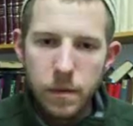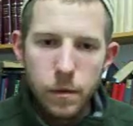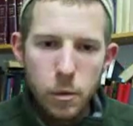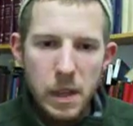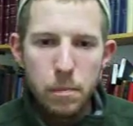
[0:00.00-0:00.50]

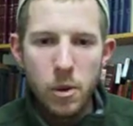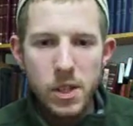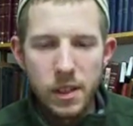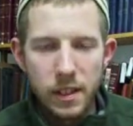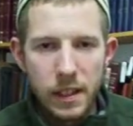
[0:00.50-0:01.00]
for me
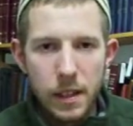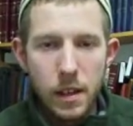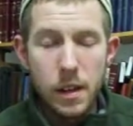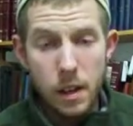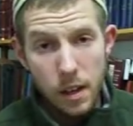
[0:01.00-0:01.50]
personally,
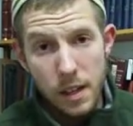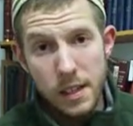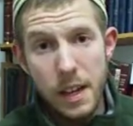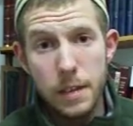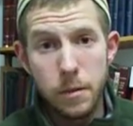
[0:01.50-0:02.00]

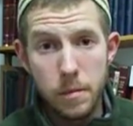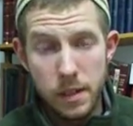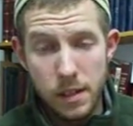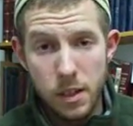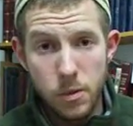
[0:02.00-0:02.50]
aside from
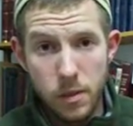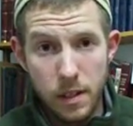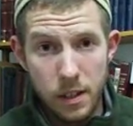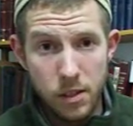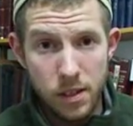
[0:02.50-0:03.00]
this issue that
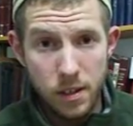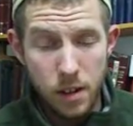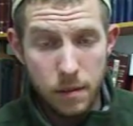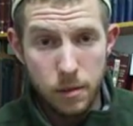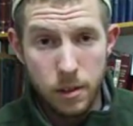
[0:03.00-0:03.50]
I just
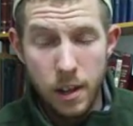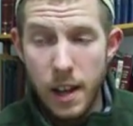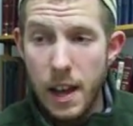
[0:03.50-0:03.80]
covered,